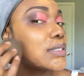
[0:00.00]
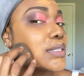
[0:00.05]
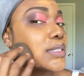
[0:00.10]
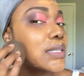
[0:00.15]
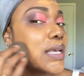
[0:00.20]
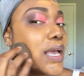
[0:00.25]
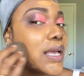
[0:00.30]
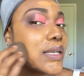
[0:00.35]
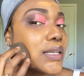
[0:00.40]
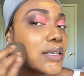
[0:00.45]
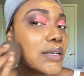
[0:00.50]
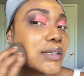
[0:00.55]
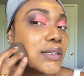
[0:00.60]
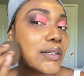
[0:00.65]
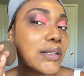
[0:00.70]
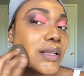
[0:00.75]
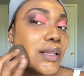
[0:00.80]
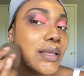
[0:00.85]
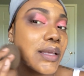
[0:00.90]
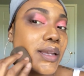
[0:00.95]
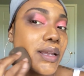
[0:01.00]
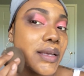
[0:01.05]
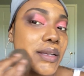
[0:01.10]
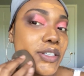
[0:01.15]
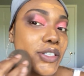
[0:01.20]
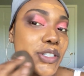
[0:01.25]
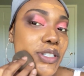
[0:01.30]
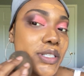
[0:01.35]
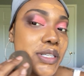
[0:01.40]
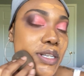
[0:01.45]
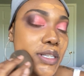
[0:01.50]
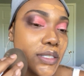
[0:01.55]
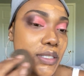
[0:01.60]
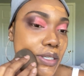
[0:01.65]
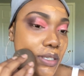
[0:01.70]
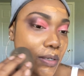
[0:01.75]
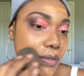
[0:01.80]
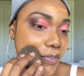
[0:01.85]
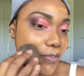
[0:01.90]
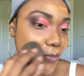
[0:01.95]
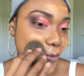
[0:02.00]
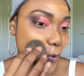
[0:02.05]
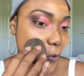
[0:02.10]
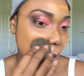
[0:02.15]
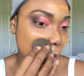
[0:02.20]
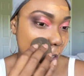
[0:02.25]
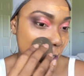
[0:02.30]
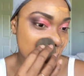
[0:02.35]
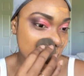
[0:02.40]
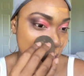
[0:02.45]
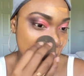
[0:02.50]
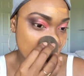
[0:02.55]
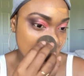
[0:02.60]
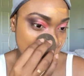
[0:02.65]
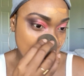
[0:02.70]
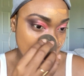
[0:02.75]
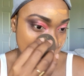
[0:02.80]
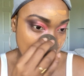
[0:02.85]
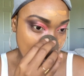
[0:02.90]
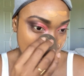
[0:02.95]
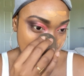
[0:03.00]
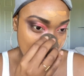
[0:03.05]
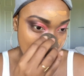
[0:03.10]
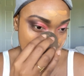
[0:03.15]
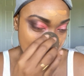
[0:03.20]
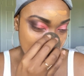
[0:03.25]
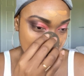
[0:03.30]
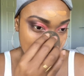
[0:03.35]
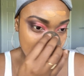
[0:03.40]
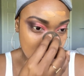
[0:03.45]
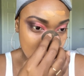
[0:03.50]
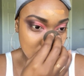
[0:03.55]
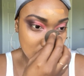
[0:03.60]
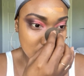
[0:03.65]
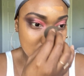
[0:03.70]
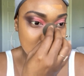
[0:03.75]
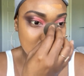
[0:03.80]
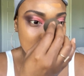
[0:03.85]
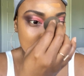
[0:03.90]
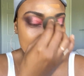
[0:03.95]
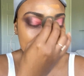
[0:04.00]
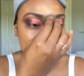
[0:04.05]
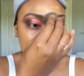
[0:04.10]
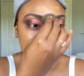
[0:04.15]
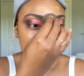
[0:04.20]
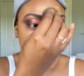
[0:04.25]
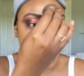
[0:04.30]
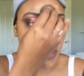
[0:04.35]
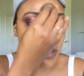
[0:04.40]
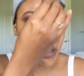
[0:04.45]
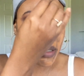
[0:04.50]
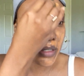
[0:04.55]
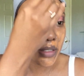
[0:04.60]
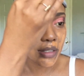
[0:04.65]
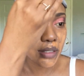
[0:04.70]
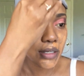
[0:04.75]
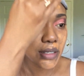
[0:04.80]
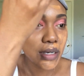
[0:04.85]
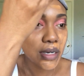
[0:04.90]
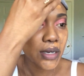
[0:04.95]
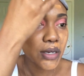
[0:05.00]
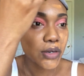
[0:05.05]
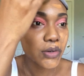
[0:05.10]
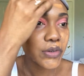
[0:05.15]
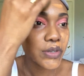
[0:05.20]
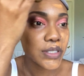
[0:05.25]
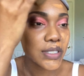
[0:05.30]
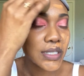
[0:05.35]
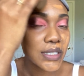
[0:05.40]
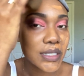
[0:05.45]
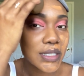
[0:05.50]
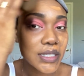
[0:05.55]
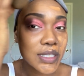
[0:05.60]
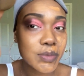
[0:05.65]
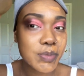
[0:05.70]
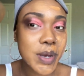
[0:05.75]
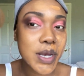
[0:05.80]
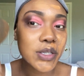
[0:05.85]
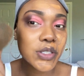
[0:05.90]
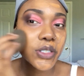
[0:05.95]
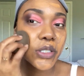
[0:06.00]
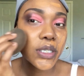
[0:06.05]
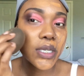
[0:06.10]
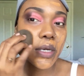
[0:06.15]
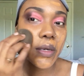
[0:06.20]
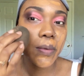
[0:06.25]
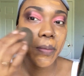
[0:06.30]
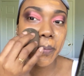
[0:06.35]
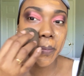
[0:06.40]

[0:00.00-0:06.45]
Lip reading: technical and I just like to focus, because these cut creases especially,